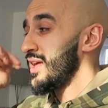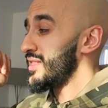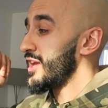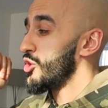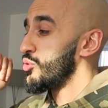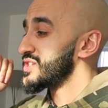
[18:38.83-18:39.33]

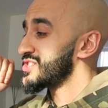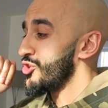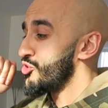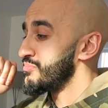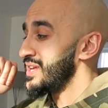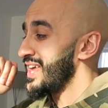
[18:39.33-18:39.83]
They always
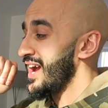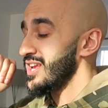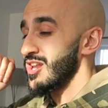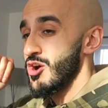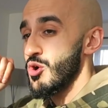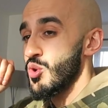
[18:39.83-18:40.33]
told me that,
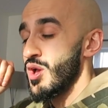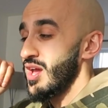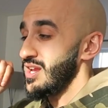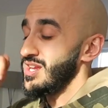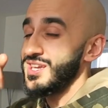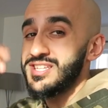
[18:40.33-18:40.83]
you know,
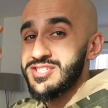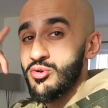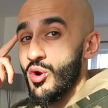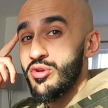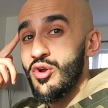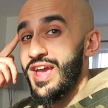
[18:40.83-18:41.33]
you need to
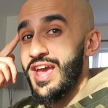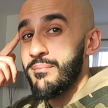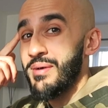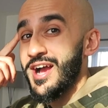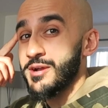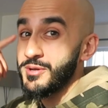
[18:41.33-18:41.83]
grow your hair
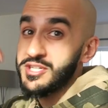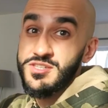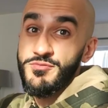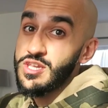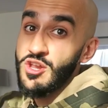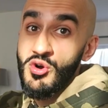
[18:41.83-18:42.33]
back because
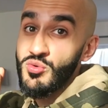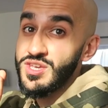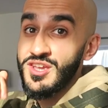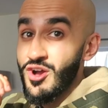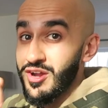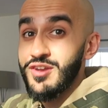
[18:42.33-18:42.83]
if you don't,
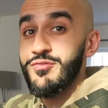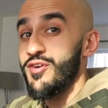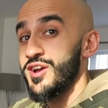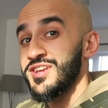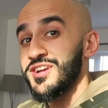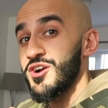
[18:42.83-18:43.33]
you're not going to
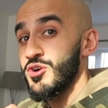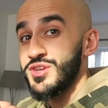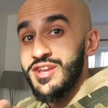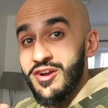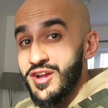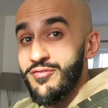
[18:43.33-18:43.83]
find a girl,
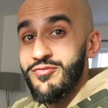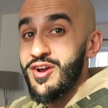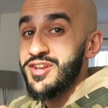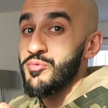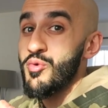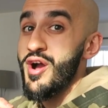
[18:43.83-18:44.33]
you're not going to
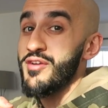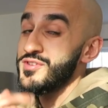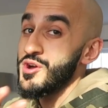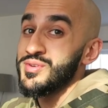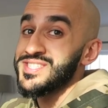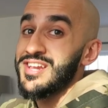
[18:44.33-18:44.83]
find a wife,
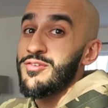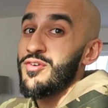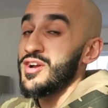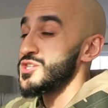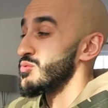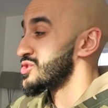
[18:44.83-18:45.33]
no one's going to
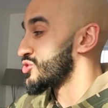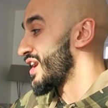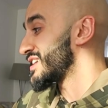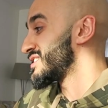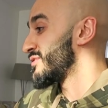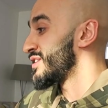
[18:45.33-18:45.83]
find you
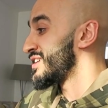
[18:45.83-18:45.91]
attractive.